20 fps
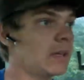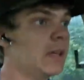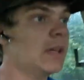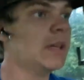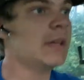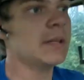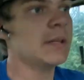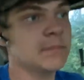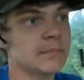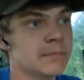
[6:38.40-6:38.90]

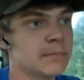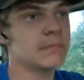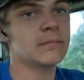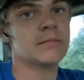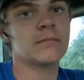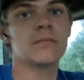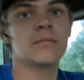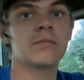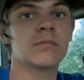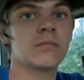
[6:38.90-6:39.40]
it
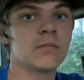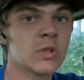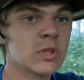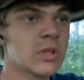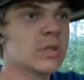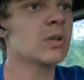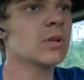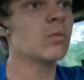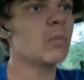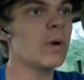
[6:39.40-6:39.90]
was
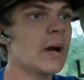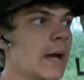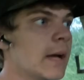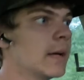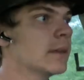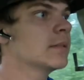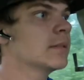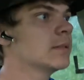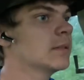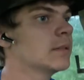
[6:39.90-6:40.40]
still wet.
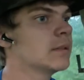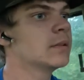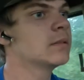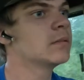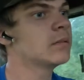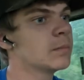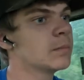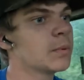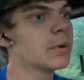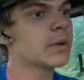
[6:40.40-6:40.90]

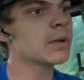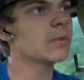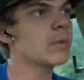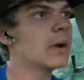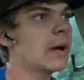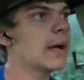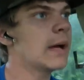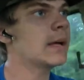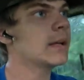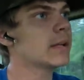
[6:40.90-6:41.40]
pretty
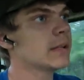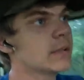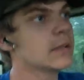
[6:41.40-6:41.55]
wet.